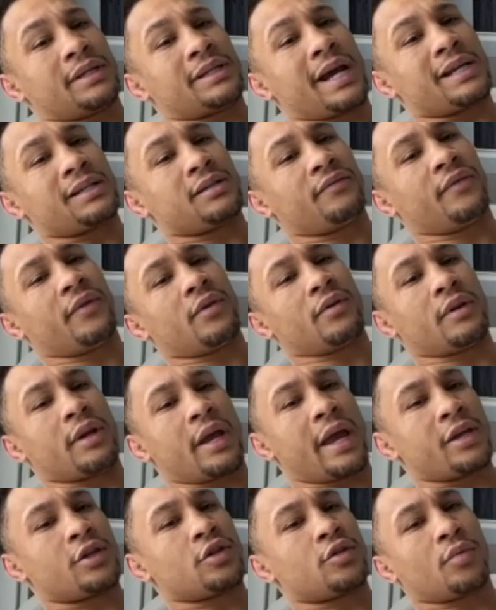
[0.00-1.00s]
Tyson Fury
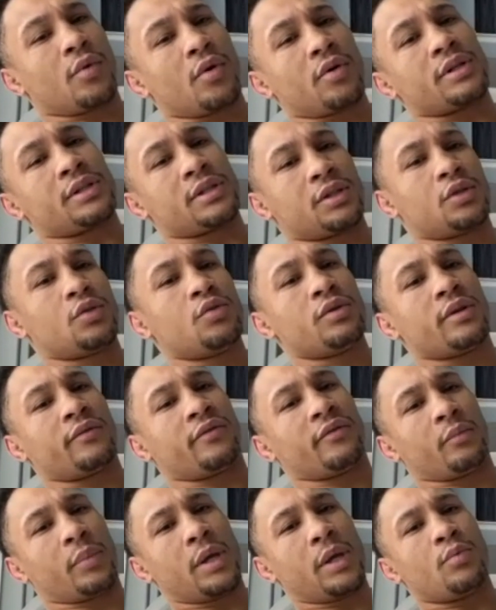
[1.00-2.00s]
and Adrien Broner is two
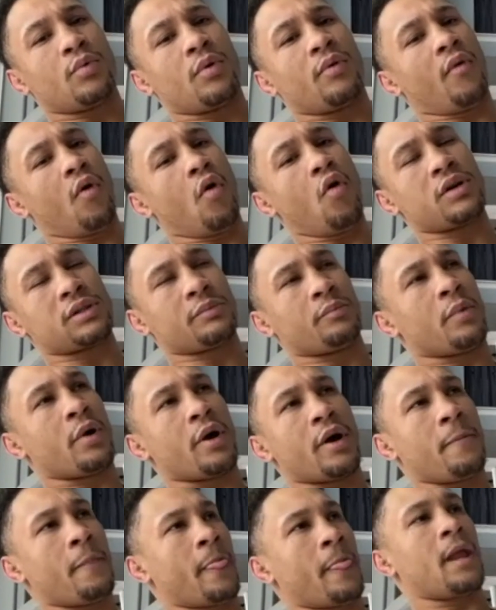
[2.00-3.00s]
different people, of course,
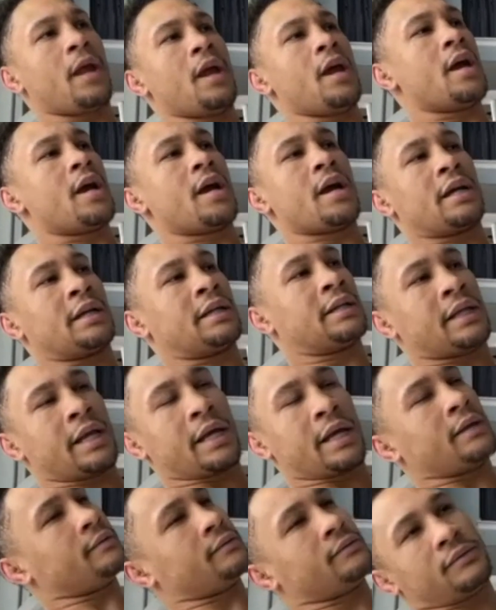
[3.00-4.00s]
but
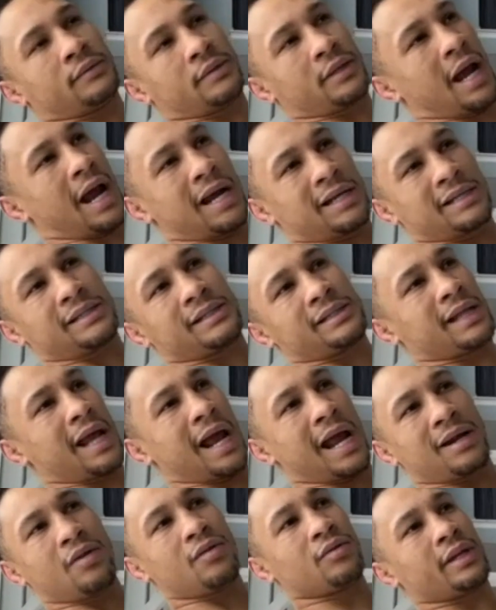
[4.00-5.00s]
I just,
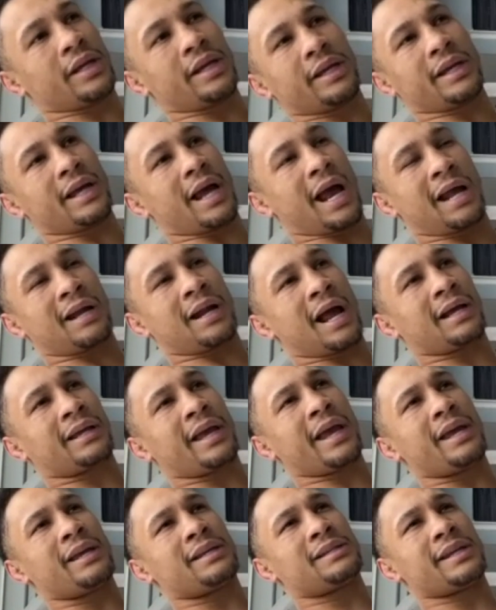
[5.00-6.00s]
I don't think, I, I
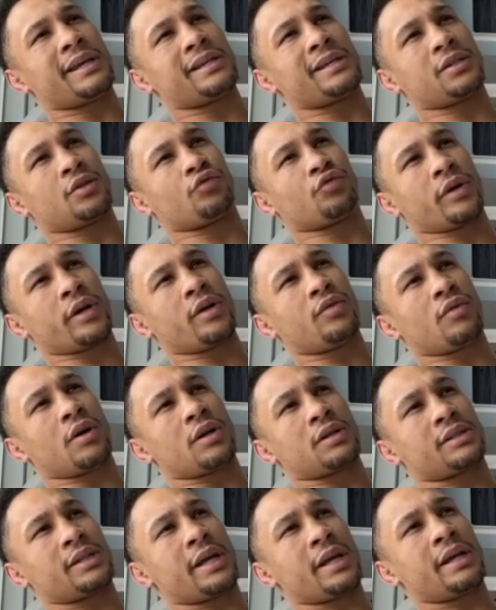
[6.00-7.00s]
can't say it's the ring
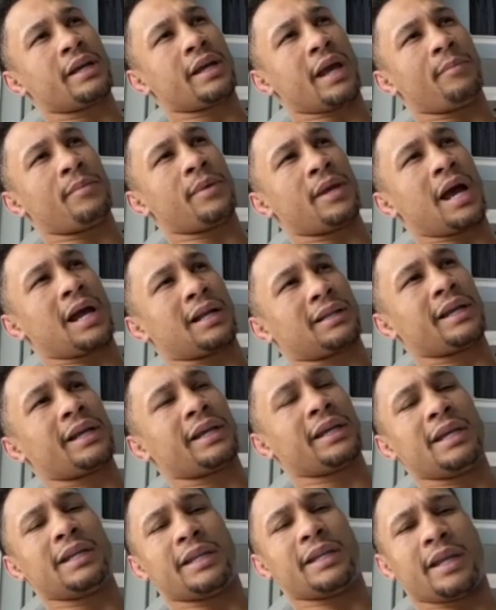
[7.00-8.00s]
rust thing. I mean, I think
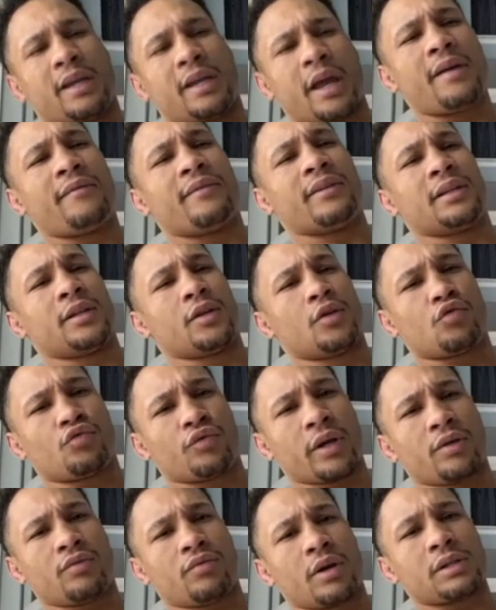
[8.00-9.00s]
he did have a little
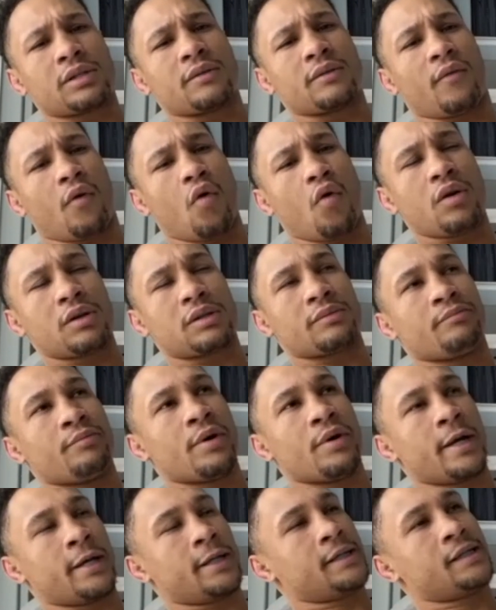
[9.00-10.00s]
ring rust, of course,
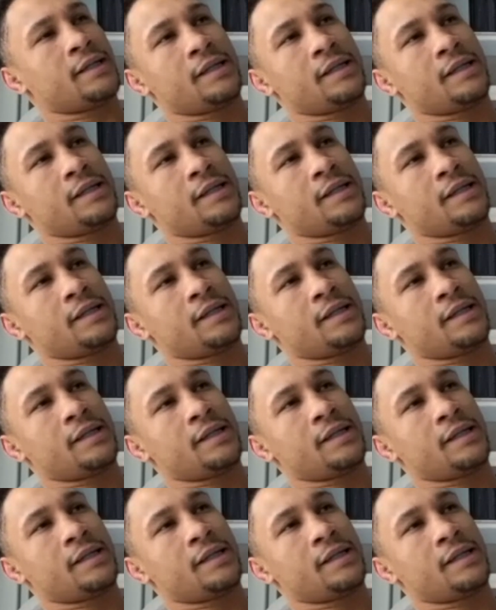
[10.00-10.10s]
but